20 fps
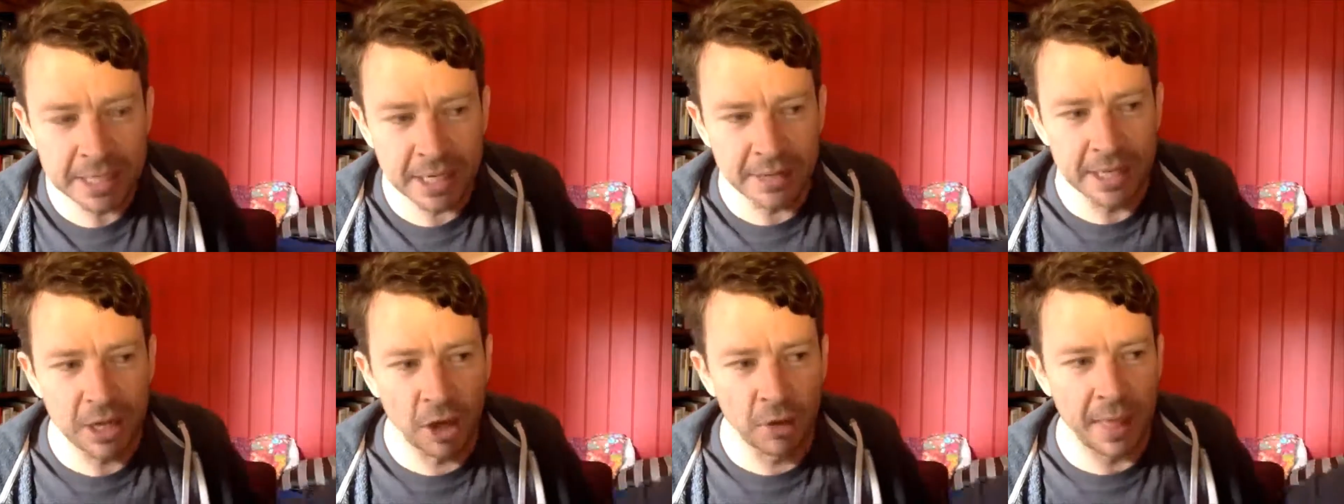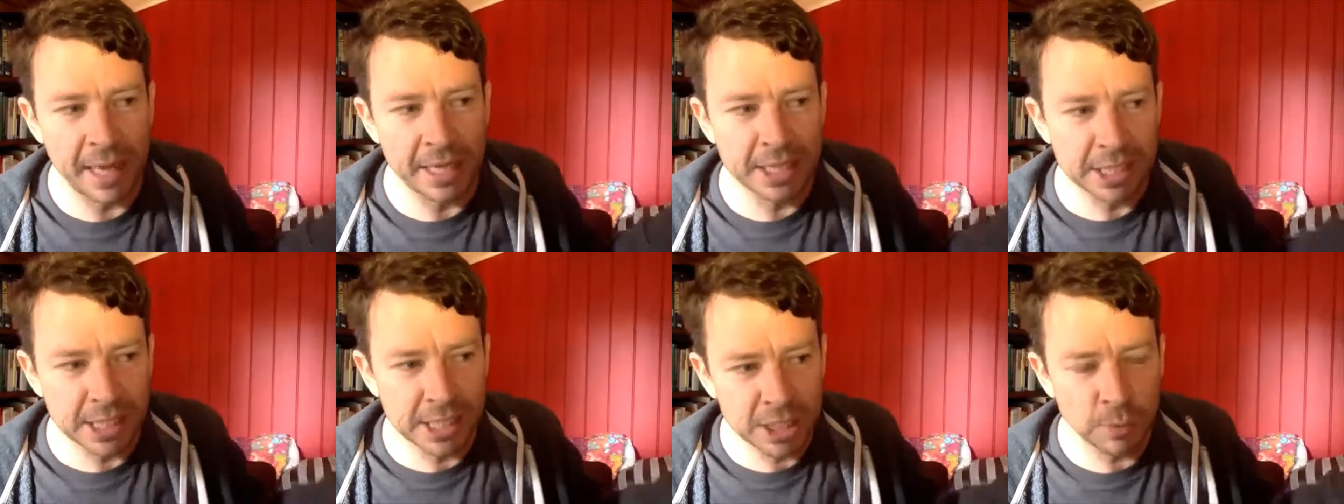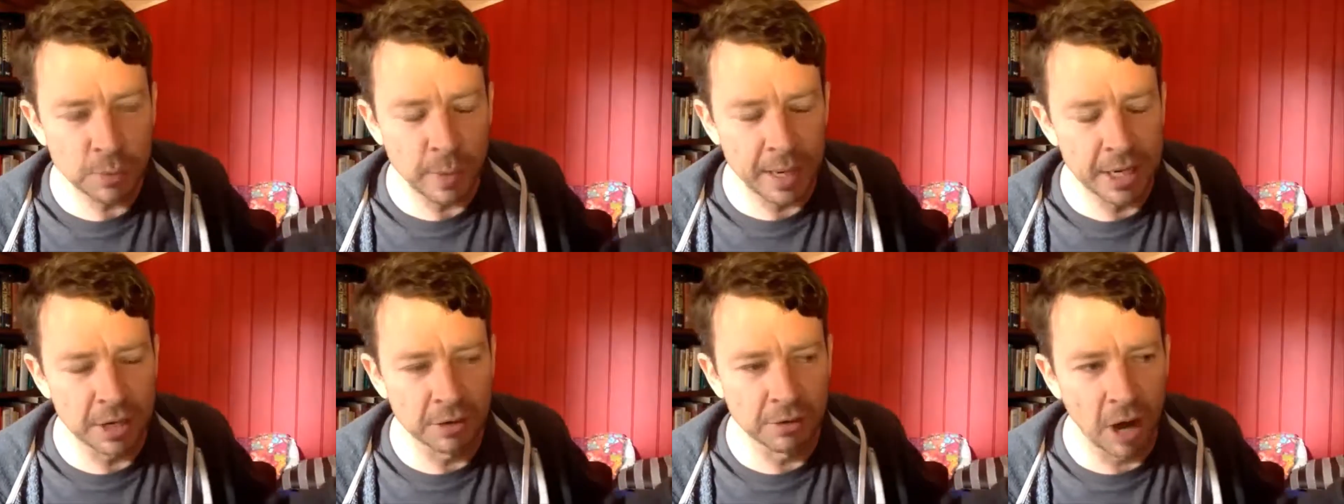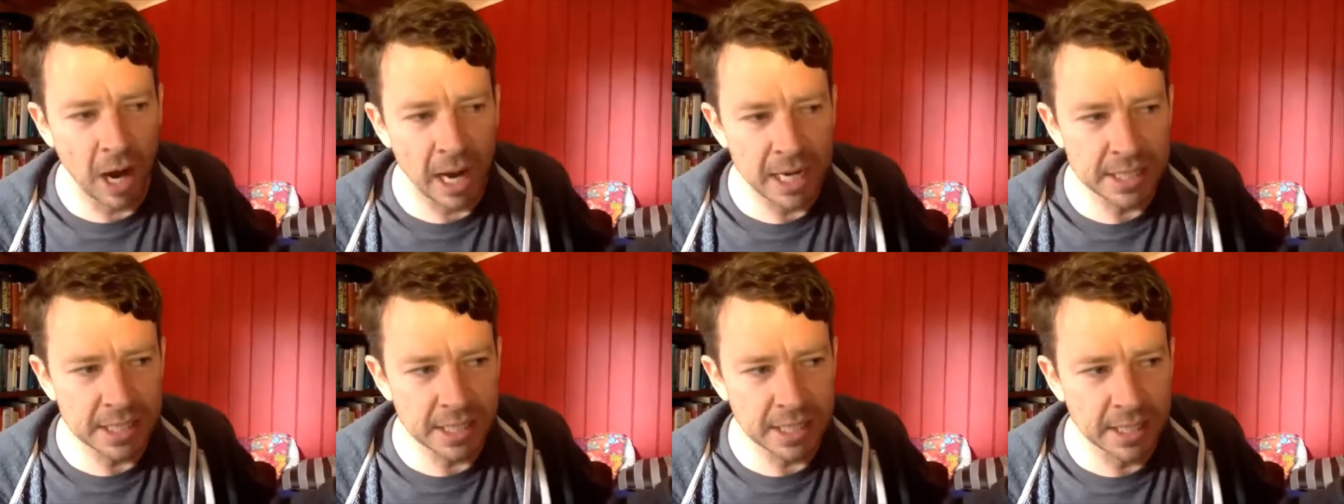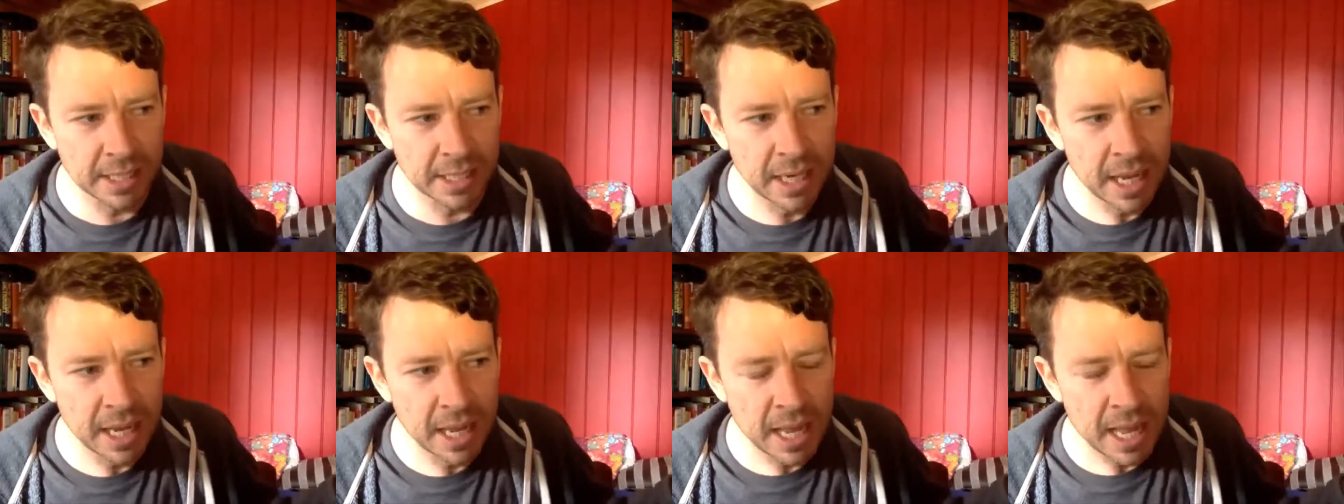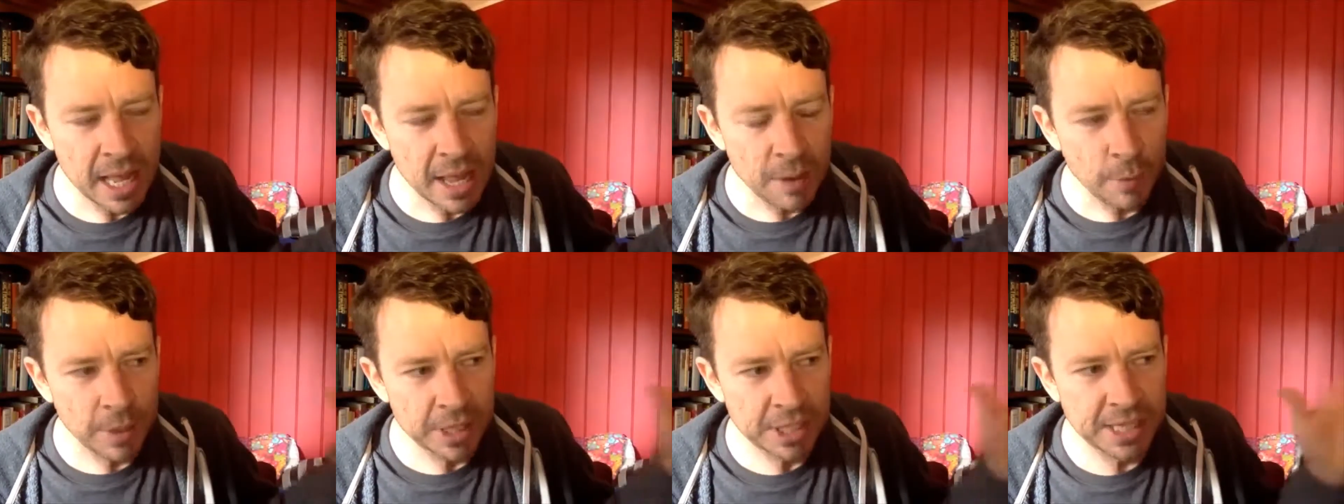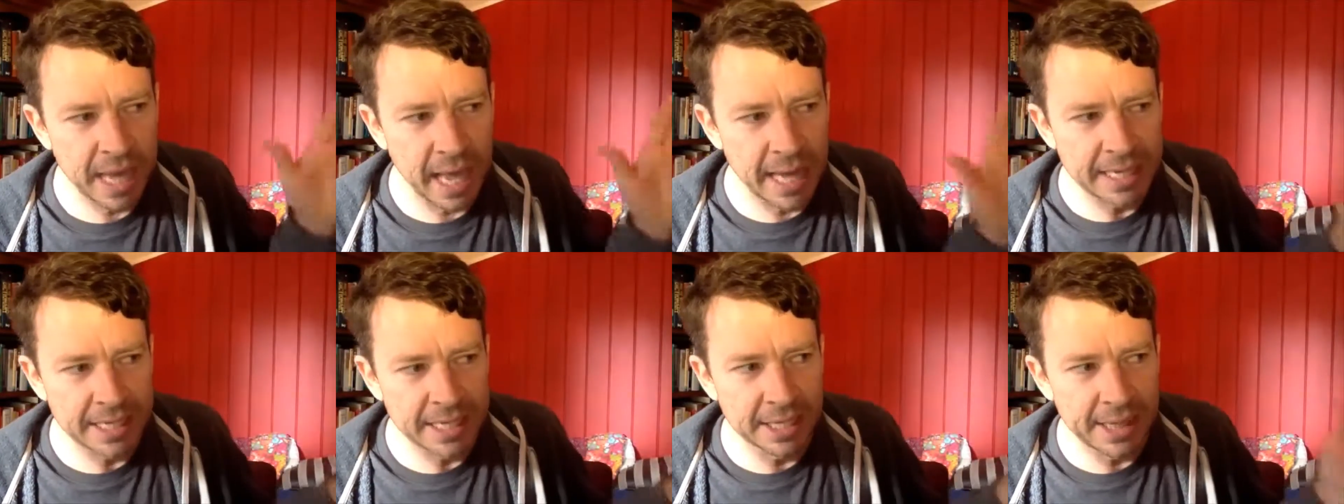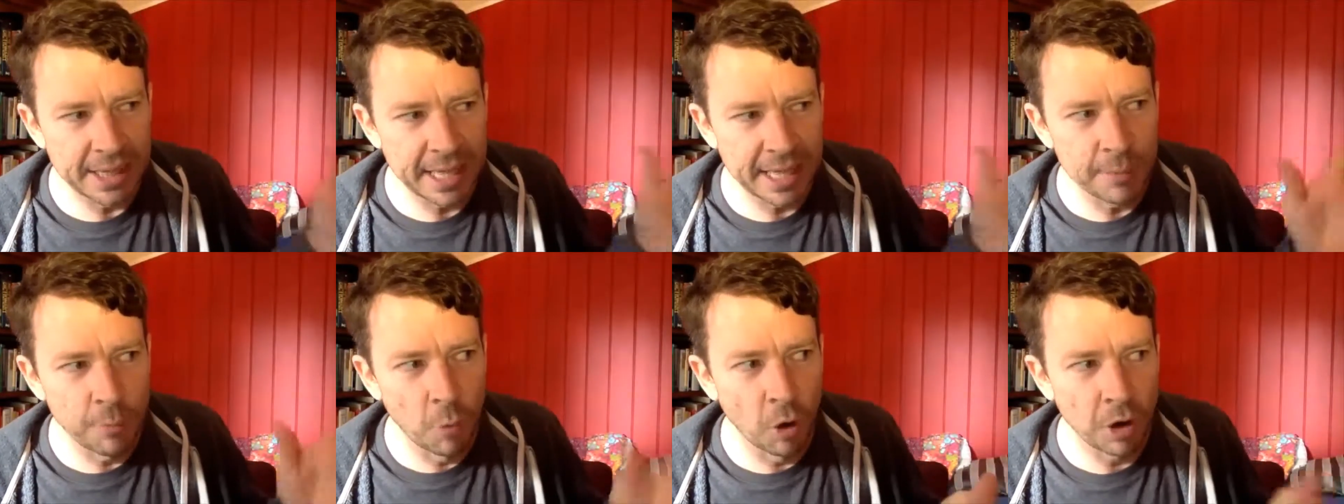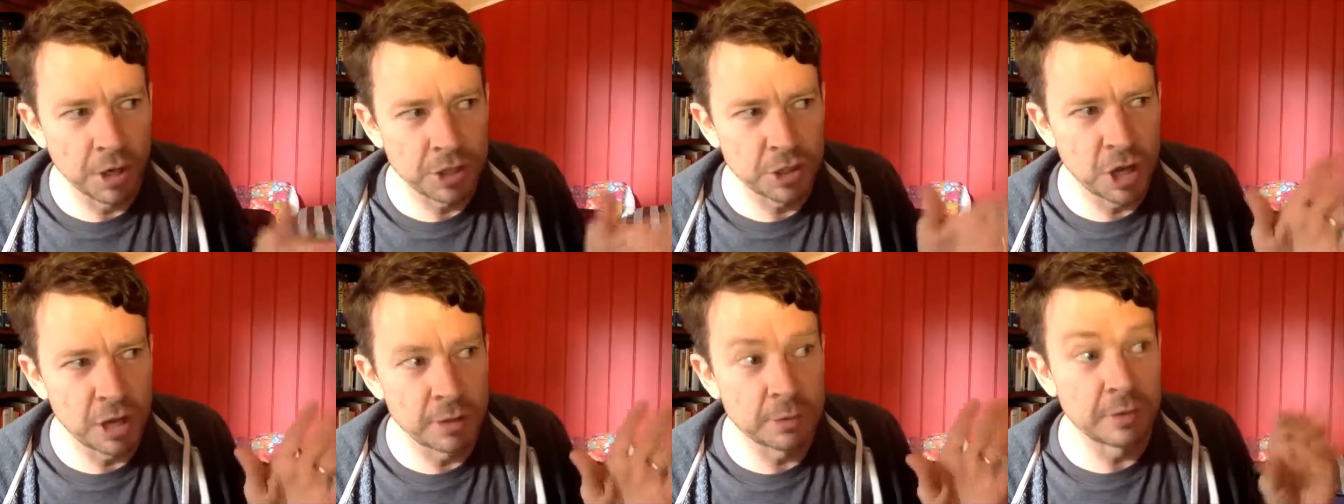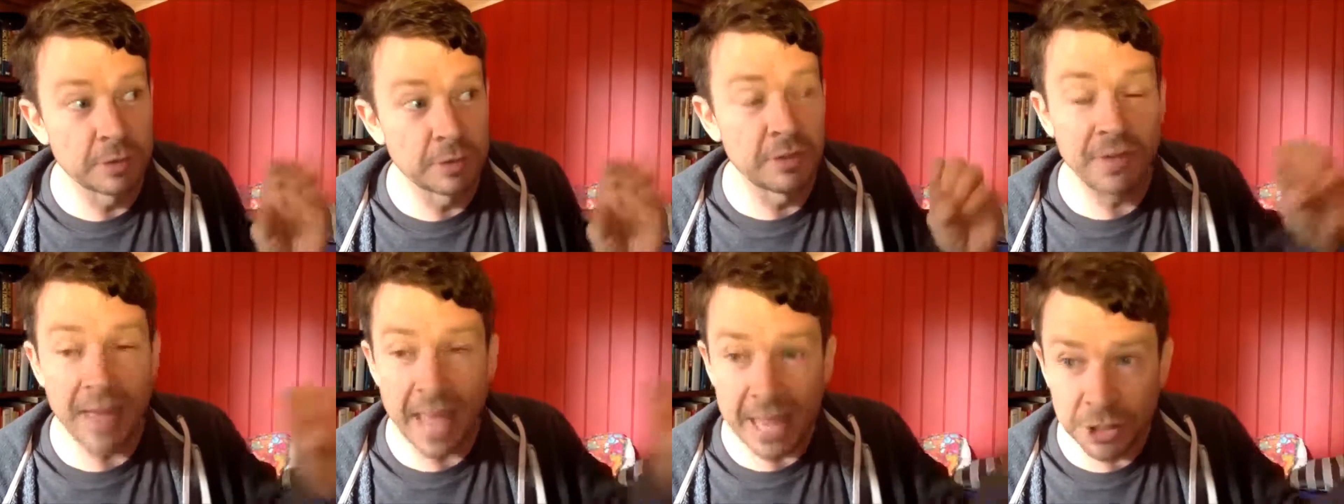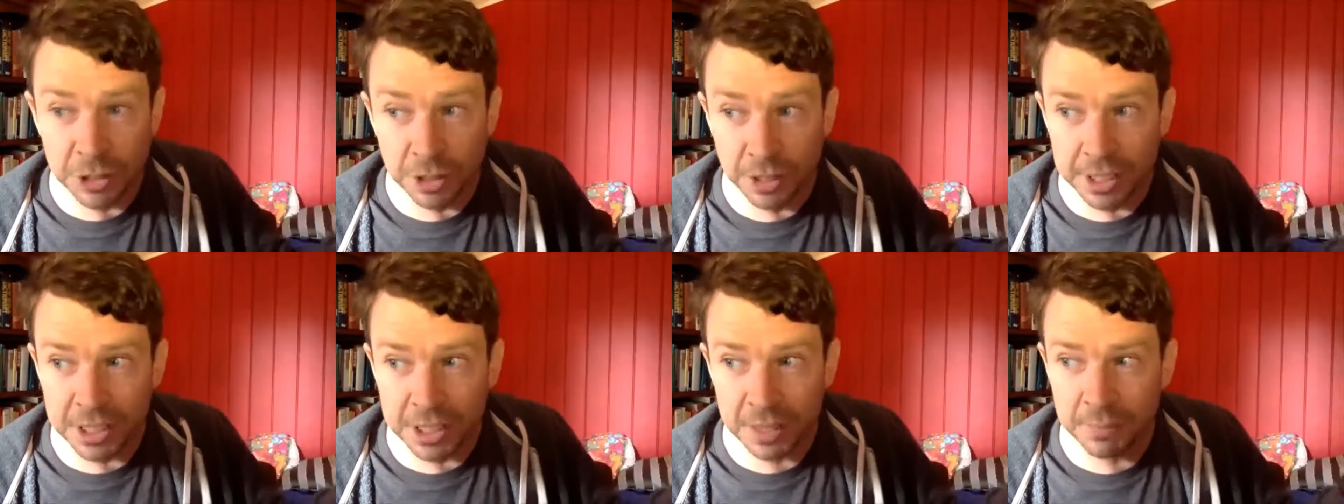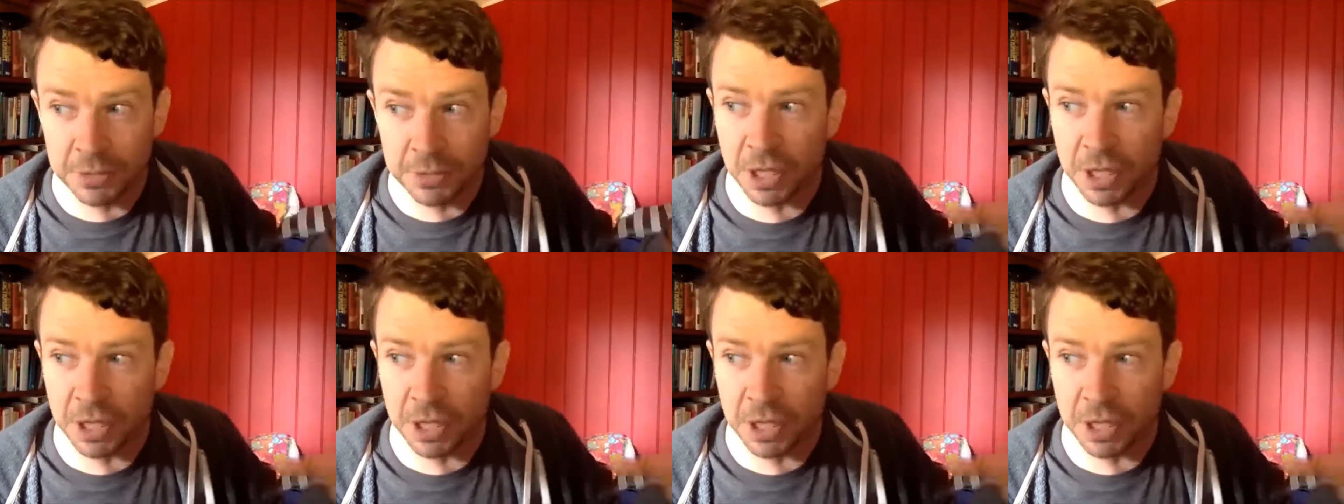And I think on that 6-week horizon, we're starting to think more in terms of evangelism.